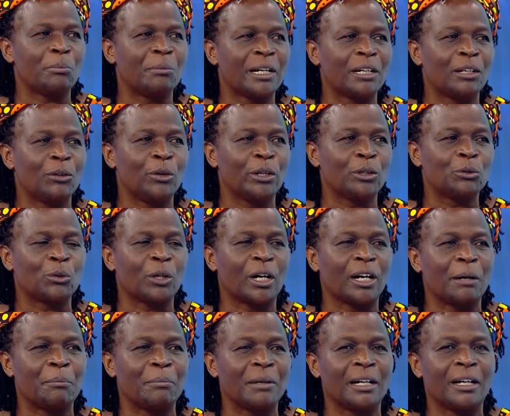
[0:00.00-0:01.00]
money going to
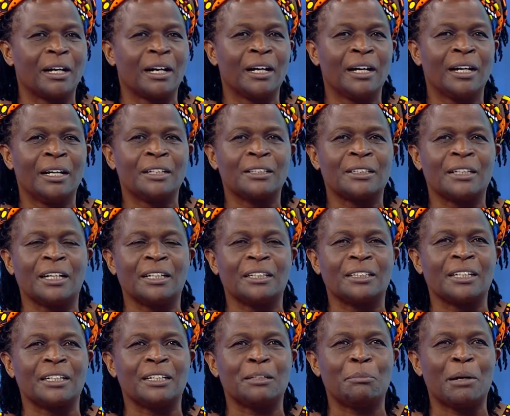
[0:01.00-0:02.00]
Kakamega,
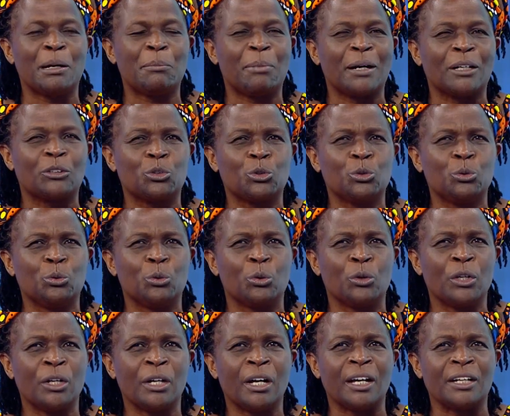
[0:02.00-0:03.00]
says, remembers you,
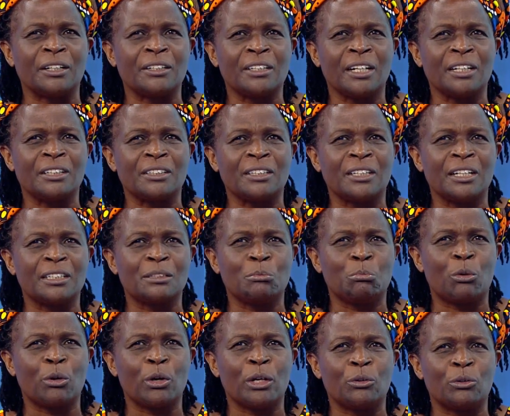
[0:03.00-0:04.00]
and says, this
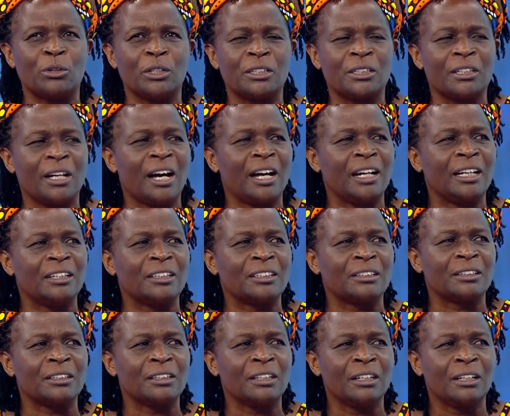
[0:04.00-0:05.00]
boy or this girl
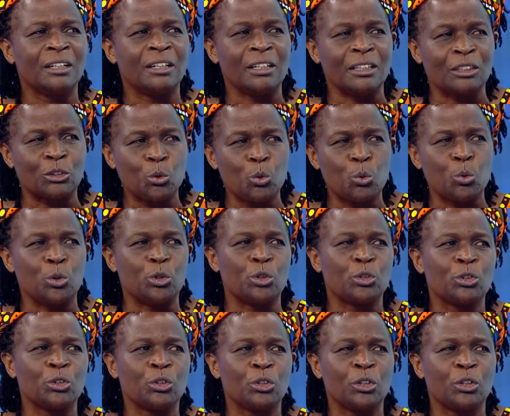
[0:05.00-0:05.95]
is good.